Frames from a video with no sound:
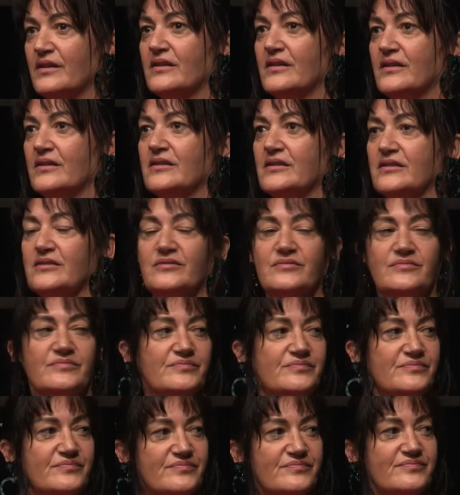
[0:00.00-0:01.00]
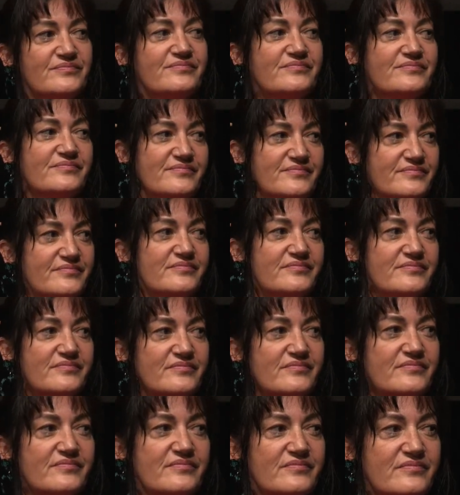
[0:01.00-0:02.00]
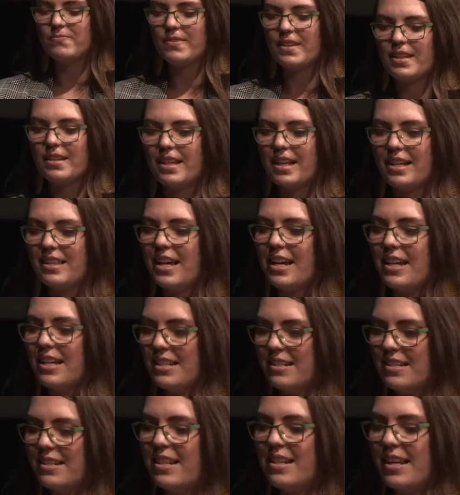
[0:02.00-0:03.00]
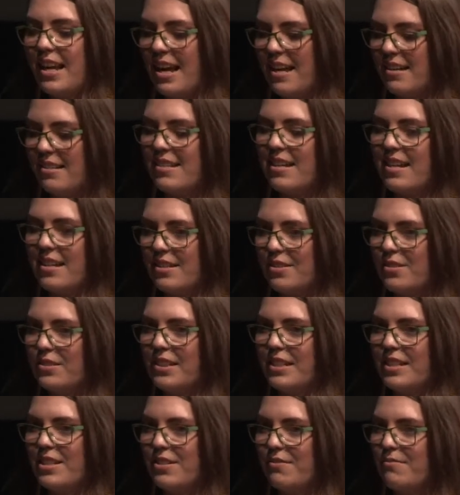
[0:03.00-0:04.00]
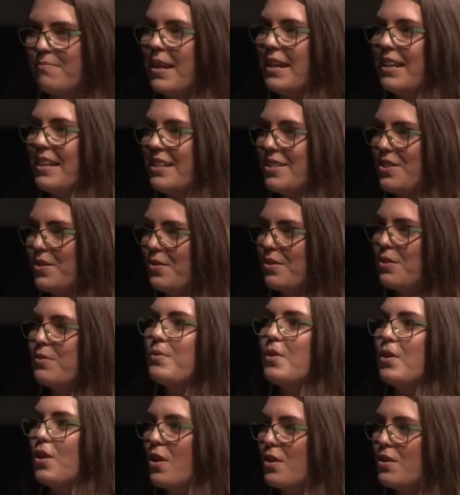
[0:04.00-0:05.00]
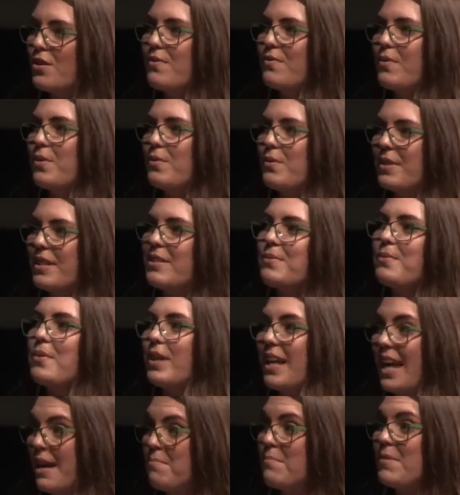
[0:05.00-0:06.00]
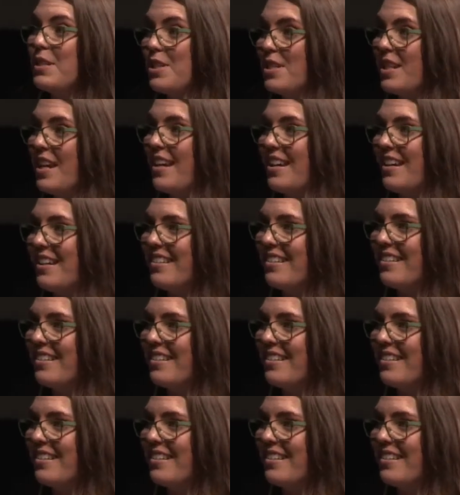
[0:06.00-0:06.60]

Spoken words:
Oh, fantastic. Mm. So like that insider-outsider knowledge of making sure that what goes forward is what can be shared.